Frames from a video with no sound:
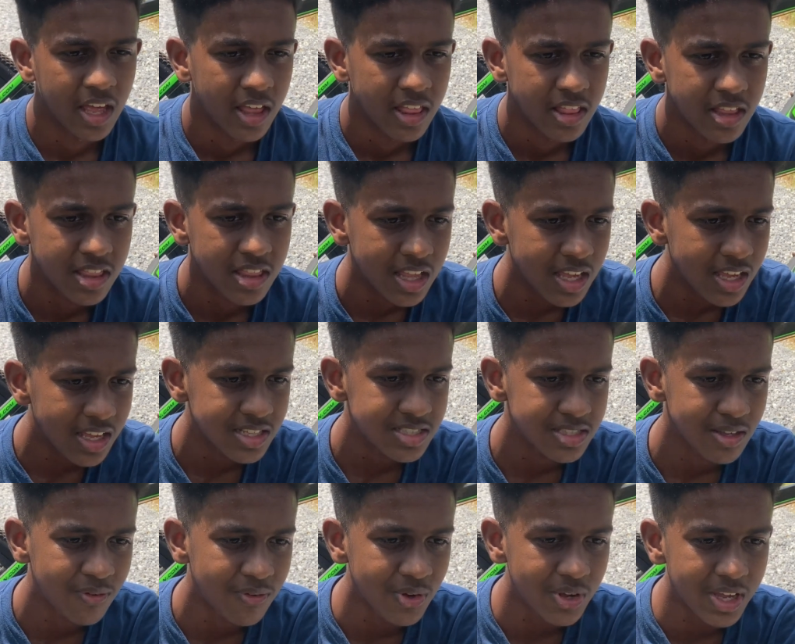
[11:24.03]
the thing is,
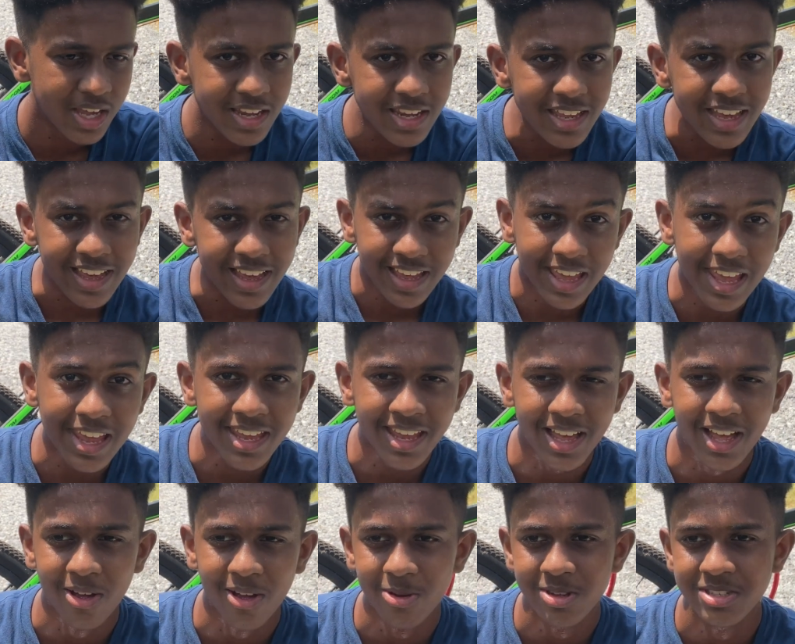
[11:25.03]
if you can get 8
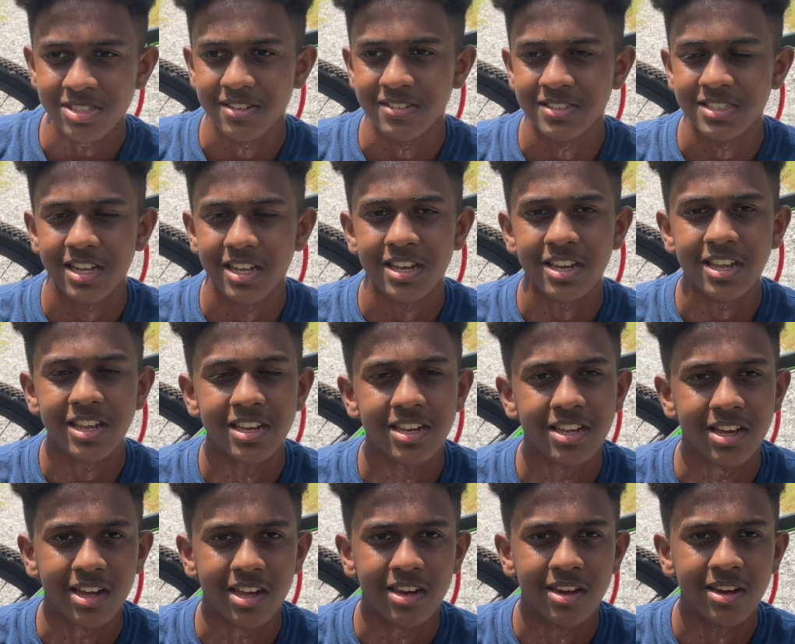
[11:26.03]
hours of studying
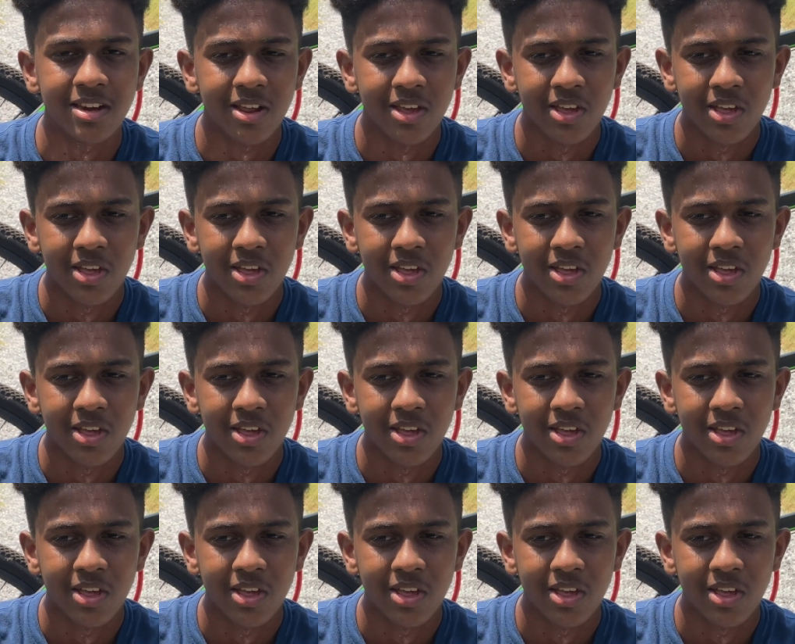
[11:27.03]
done